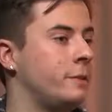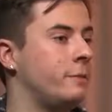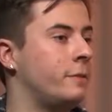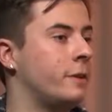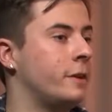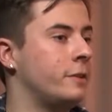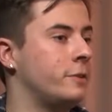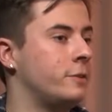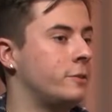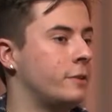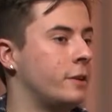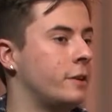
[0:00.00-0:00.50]

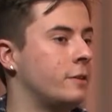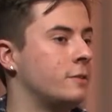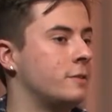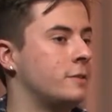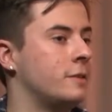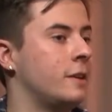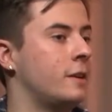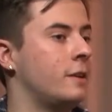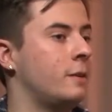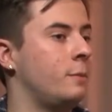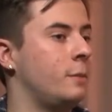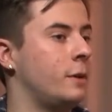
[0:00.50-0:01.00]
ventured
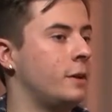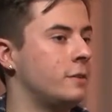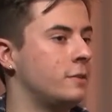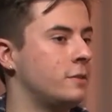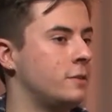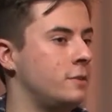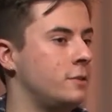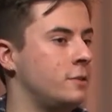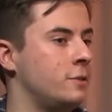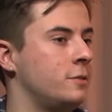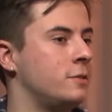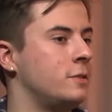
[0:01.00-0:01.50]
outside of
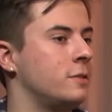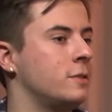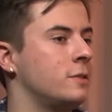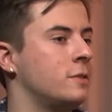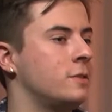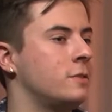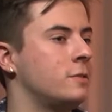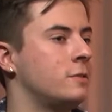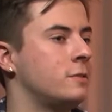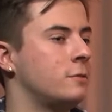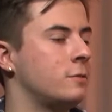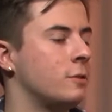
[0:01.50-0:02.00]
Massachusetts.
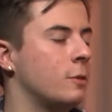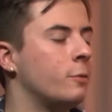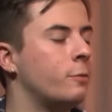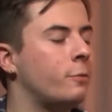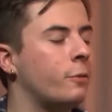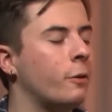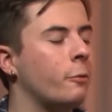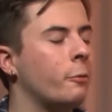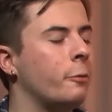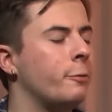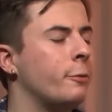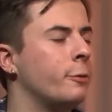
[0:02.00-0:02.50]
So
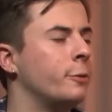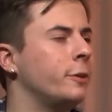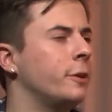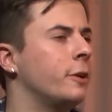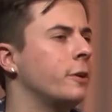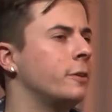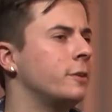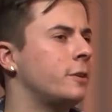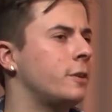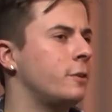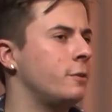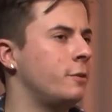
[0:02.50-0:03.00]
far, we've only
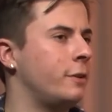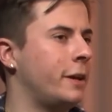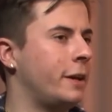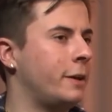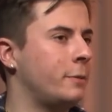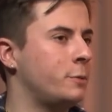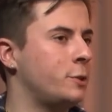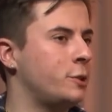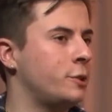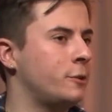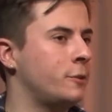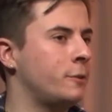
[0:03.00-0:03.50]
gone to New
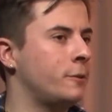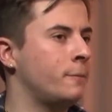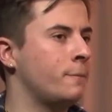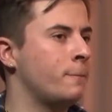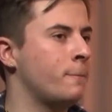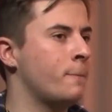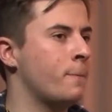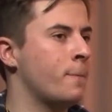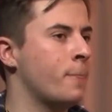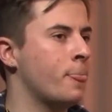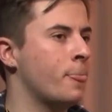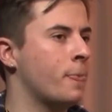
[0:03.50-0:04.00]
Hampshire.
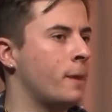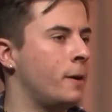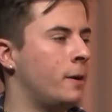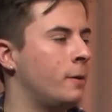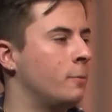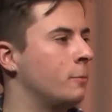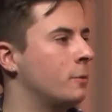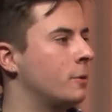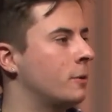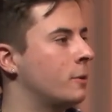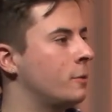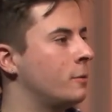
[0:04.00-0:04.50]

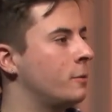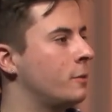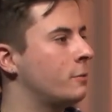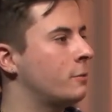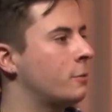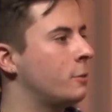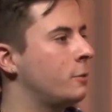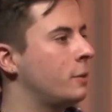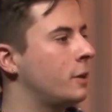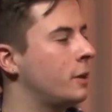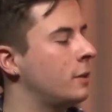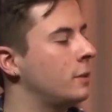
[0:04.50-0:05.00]
We're going to
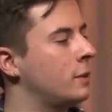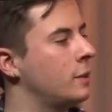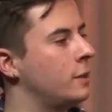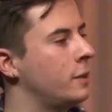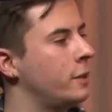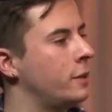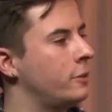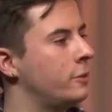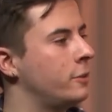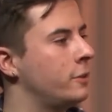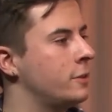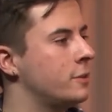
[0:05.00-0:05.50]
Rhode Island
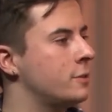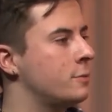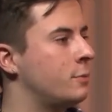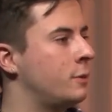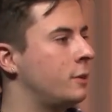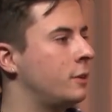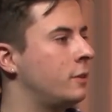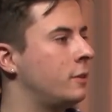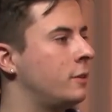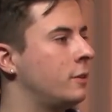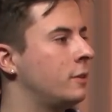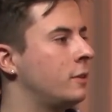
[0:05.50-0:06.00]
later this
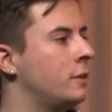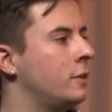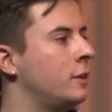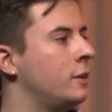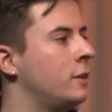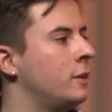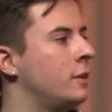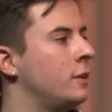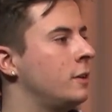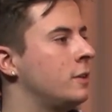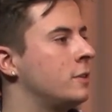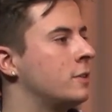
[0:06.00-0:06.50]
month.
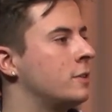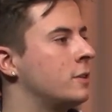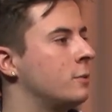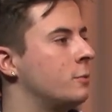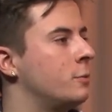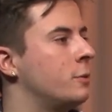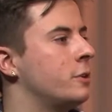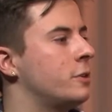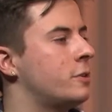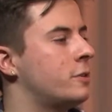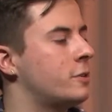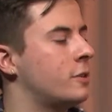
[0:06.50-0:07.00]
So
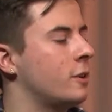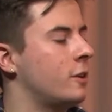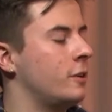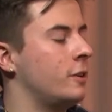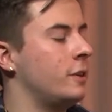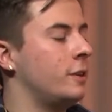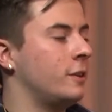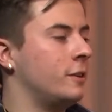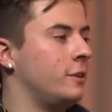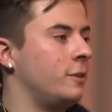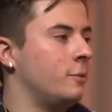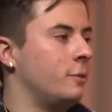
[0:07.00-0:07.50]
we're
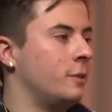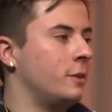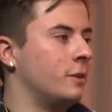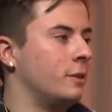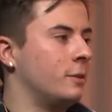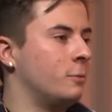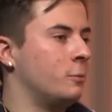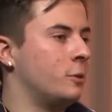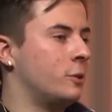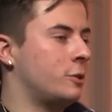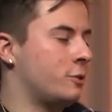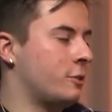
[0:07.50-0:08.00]
starting in New
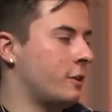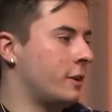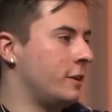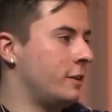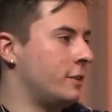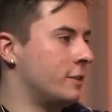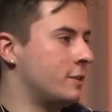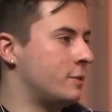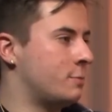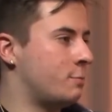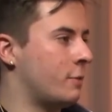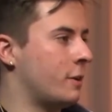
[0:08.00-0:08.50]
England. We're trying to
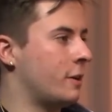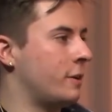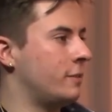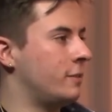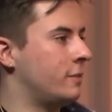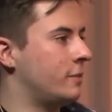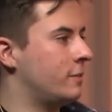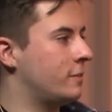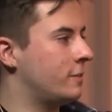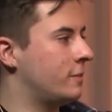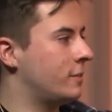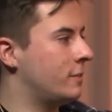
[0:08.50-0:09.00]

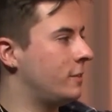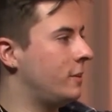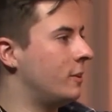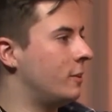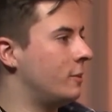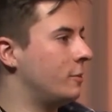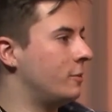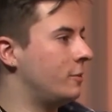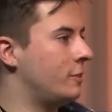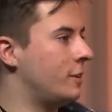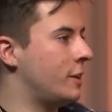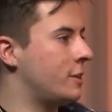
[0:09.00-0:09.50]
spread, you
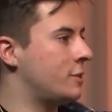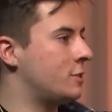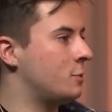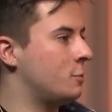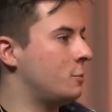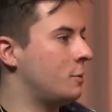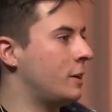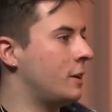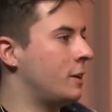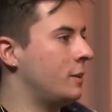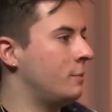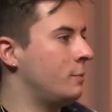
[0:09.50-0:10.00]
know,
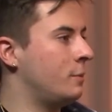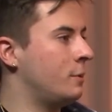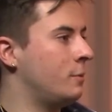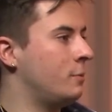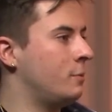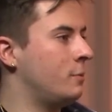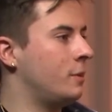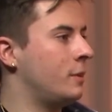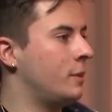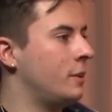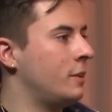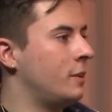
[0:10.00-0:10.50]
nationwide.
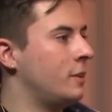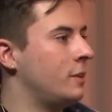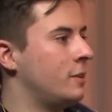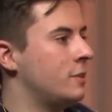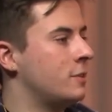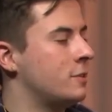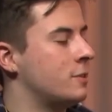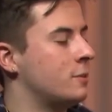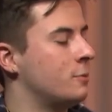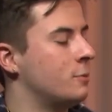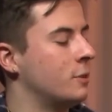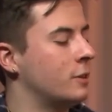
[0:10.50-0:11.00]
But
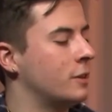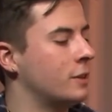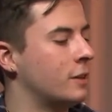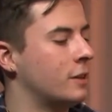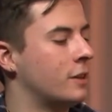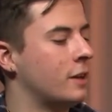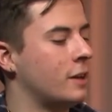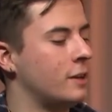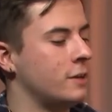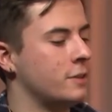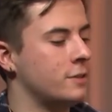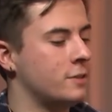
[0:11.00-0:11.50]
so we're going to
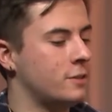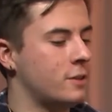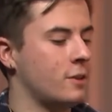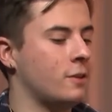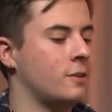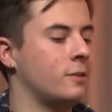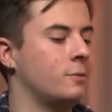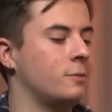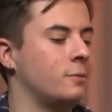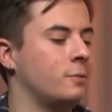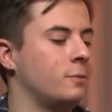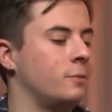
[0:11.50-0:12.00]
kind of
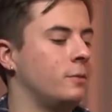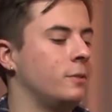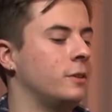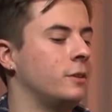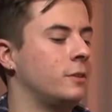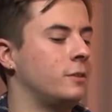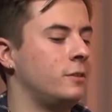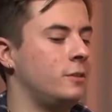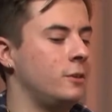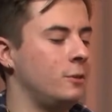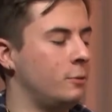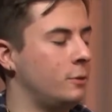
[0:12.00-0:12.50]
start
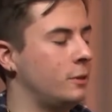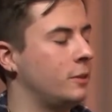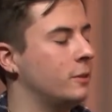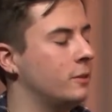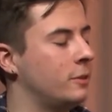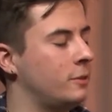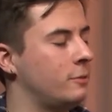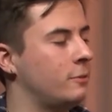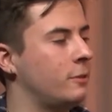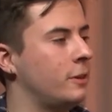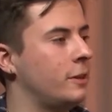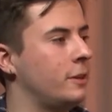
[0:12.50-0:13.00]
with New
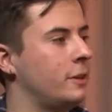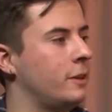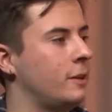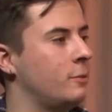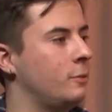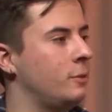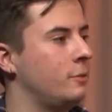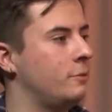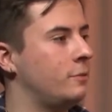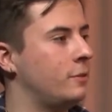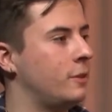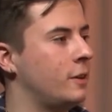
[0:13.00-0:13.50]
England right now.
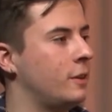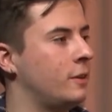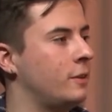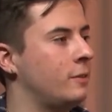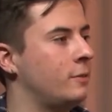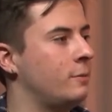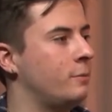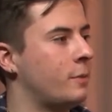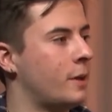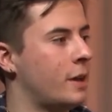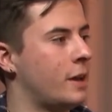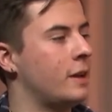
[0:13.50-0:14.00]
We've done
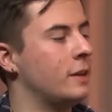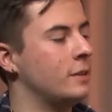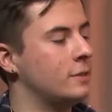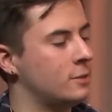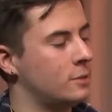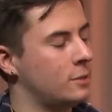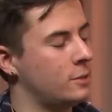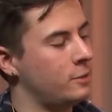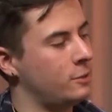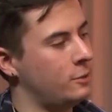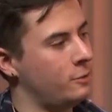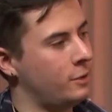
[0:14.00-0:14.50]

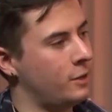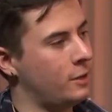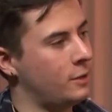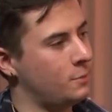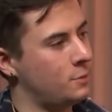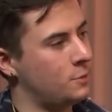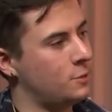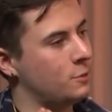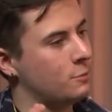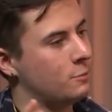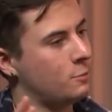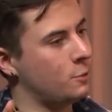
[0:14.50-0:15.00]
Mass, New
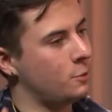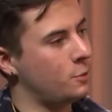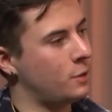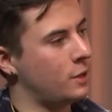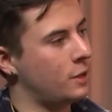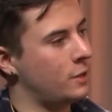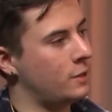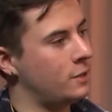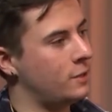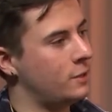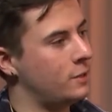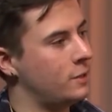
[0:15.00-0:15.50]
Hampshire, Rhode
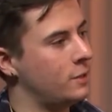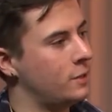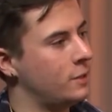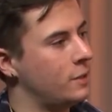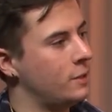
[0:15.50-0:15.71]
Island,